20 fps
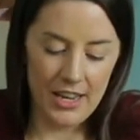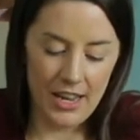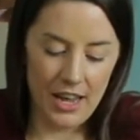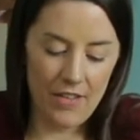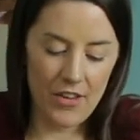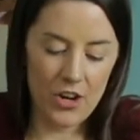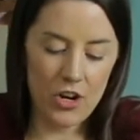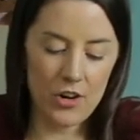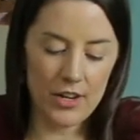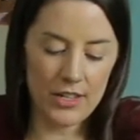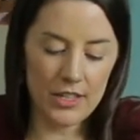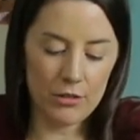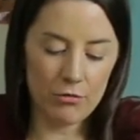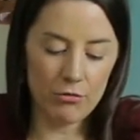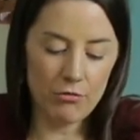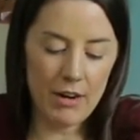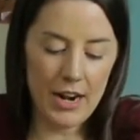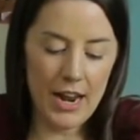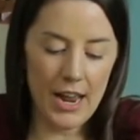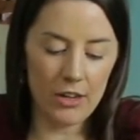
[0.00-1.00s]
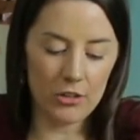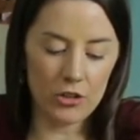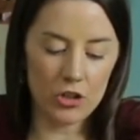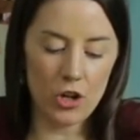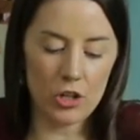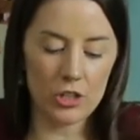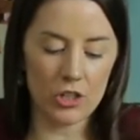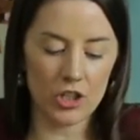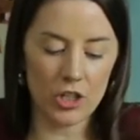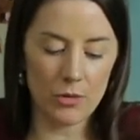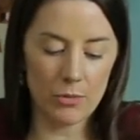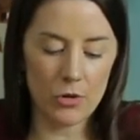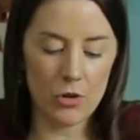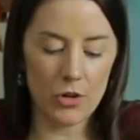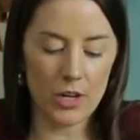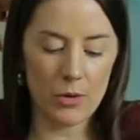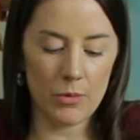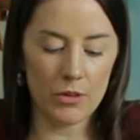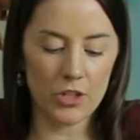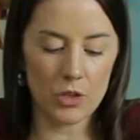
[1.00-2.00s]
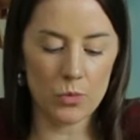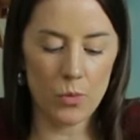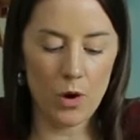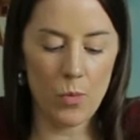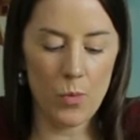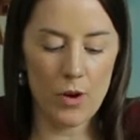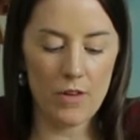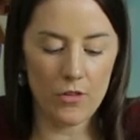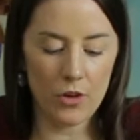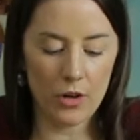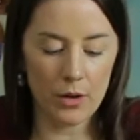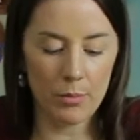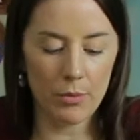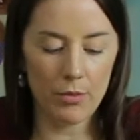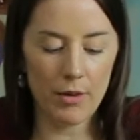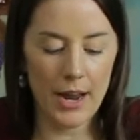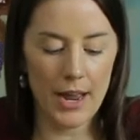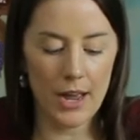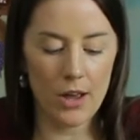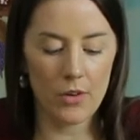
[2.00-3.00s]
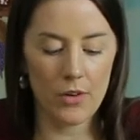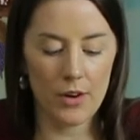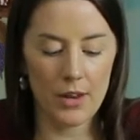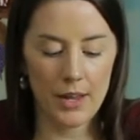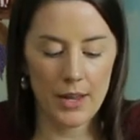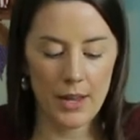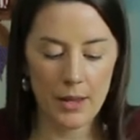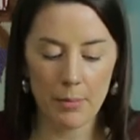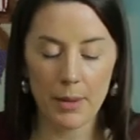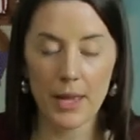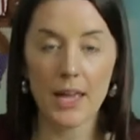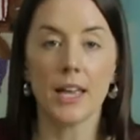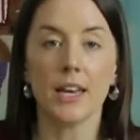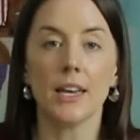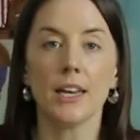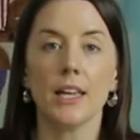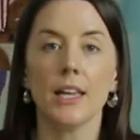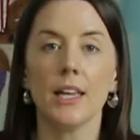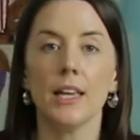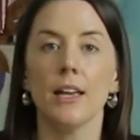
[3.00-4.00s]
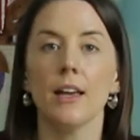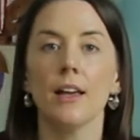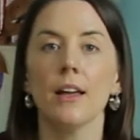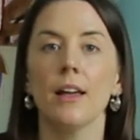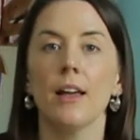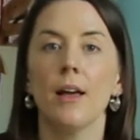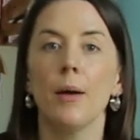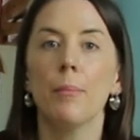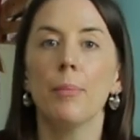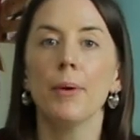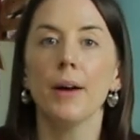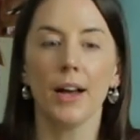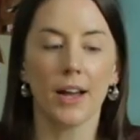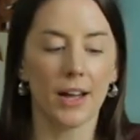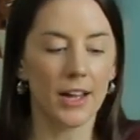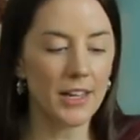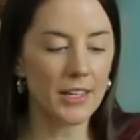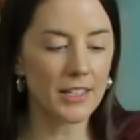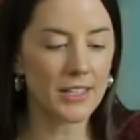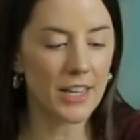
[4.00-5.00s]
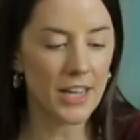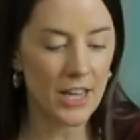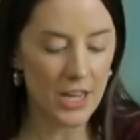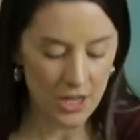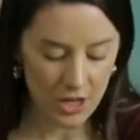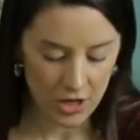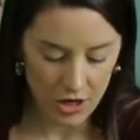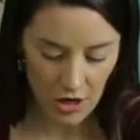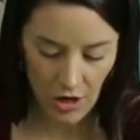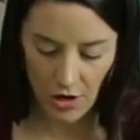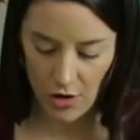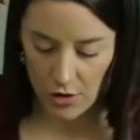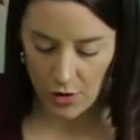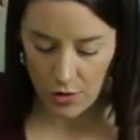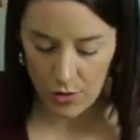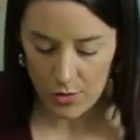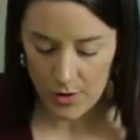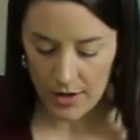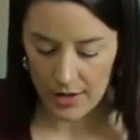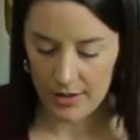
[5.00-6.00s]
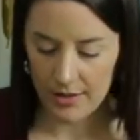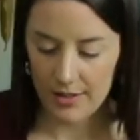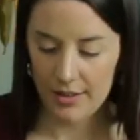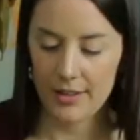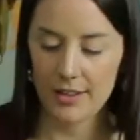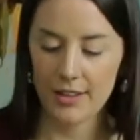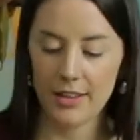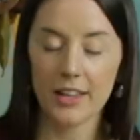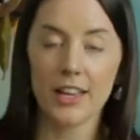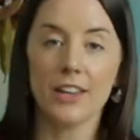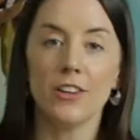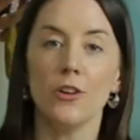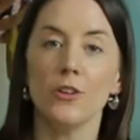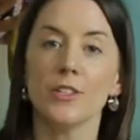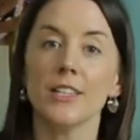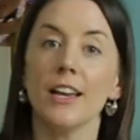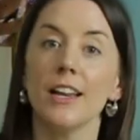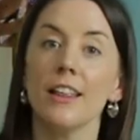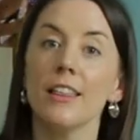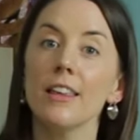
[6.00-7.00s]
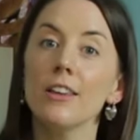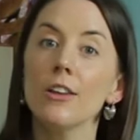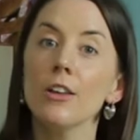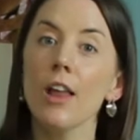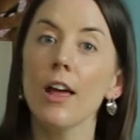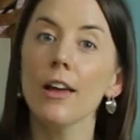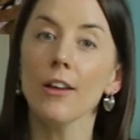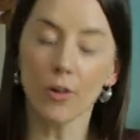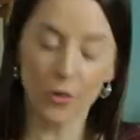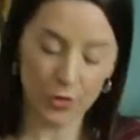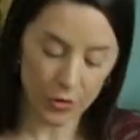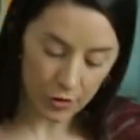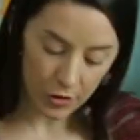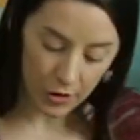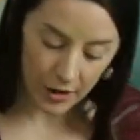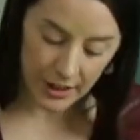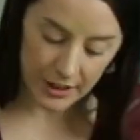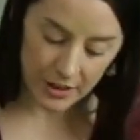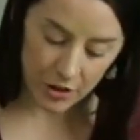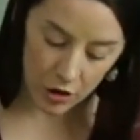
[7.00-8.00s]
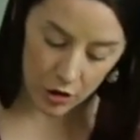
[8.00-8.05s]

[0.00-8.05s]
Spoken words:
Have a nice round chocolate chip cookie, which is why we've got a brown pen here. But you can use anything you like on your cookies.